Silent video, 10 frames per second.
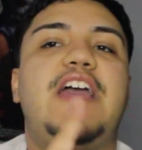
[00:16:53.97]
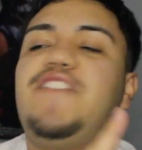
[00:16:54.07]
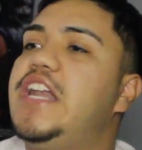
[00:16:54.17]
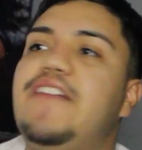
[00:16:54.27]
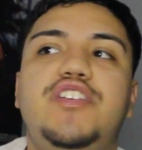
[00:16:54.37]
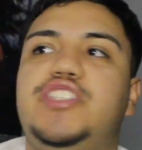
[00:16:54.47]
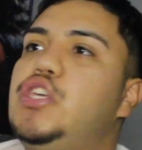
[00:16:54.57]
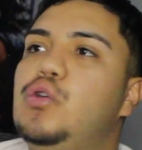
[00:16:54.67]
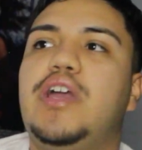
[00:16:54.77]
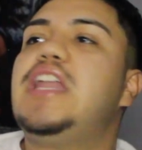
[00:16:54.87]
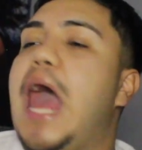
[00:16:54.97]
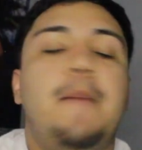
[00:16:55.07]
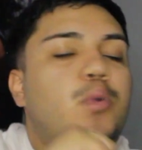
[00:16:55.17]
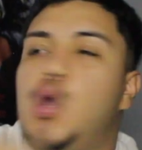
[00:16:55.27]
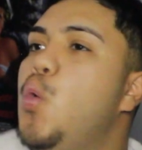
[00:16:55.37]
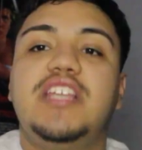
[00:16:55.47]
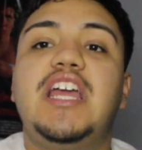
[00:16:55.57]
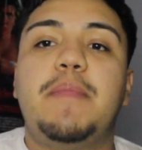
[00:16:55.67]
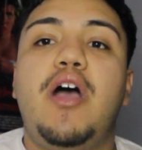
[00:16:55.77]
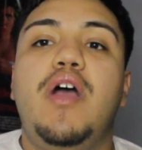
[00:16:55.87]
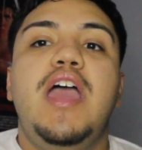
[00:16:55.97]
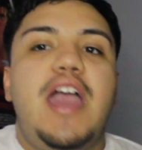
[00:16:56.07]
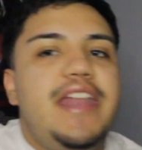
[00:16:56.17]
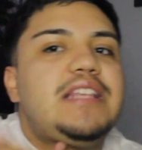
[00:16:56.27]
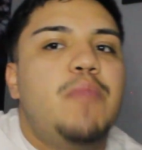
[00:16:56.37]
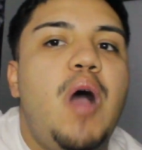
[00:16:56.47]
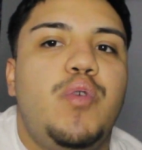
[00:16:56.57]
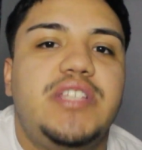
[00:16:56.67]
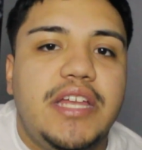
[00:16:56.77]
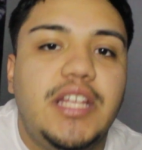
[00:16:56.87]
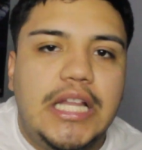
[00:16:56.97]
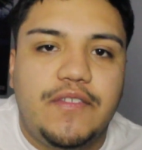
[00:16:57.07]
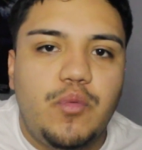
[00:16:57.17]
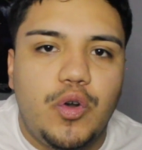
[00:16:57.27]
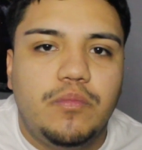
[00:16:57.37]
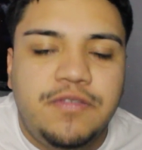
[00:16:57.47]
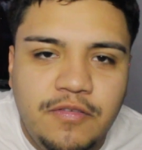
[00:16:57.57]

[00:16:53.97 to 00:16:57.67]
If I never see you again, I'm cool with him out. And his mom was in the living room.